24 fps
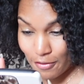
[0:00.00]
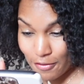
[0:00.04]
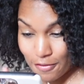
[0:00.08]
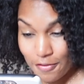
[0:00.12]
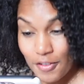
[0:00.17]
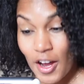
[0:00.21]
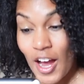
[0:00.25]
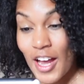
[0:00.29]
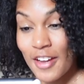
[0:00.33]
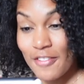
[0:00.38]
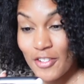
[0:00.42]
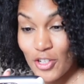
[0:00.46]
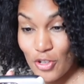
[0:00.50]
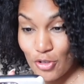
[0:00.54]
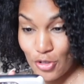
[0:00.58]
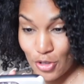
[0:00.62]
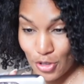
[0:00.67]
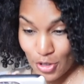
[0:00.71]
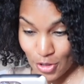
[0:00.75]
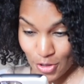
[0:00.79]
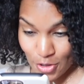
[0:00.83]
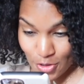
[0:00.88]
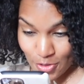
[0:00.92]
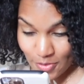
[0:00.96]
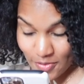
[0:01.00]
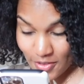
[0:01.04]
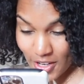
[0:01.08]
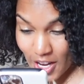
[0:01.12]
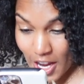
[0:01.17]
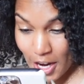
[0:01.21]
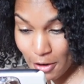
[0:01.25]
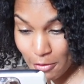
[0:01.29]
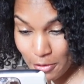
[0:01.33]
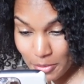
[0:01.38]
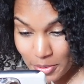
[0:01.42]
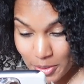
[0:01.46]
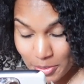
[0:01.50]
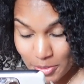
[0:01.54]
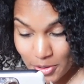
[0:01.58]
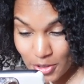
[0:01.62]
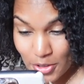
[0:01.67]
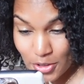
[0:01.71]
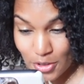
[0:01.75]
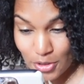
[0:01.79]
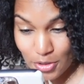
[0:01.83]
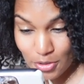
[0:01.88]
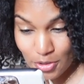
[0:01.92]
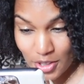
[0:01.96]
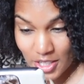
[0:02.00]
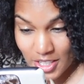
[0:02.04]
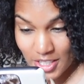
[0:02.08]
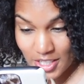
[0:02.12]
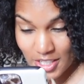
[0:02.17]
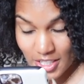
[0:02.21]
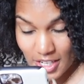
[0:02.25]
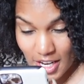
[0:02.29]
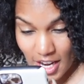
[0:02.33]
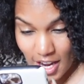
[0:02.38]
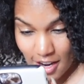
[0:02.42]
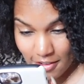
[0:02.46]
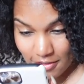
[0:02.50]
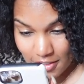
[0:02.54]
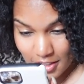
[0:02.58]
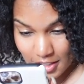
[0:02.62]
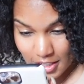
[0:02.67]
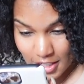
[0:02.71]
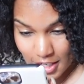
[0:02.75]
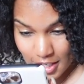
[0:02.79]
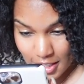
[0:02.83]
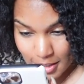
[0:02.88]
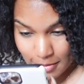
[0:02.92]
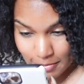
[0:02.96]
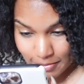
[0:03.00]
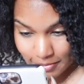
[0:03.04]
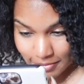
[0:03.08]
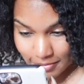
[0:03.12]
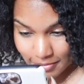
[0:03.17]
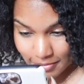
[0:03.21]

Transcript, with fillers: 5 years ago, I would be able to do this in half the time.